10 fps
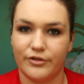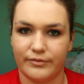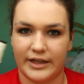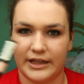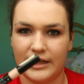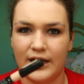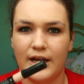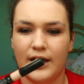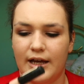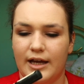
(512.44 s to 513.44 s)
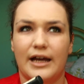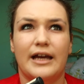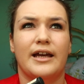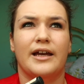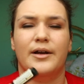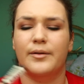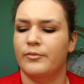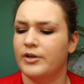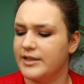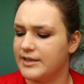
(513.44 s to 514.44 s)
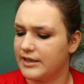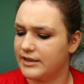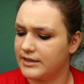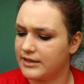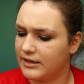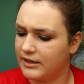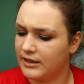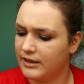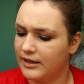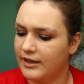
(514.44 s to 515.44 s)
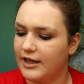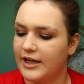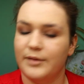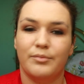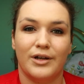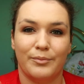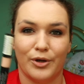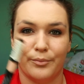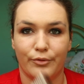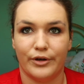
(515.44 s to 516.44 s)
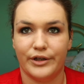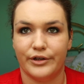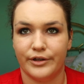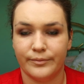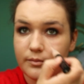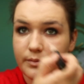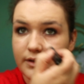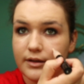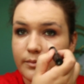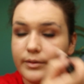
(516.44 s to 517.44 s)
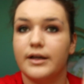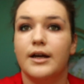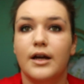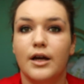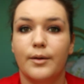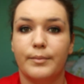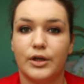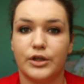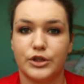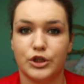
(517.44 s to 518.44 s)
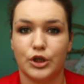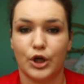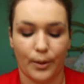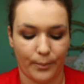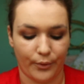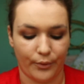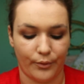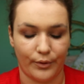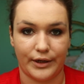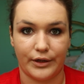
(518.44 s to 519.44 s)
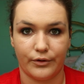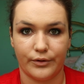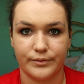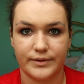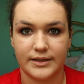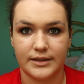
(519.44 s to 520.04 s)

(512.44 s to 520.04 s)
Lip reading: Ready. What is this? Eye primer and brightener. Up a little bit because they're pretty gross.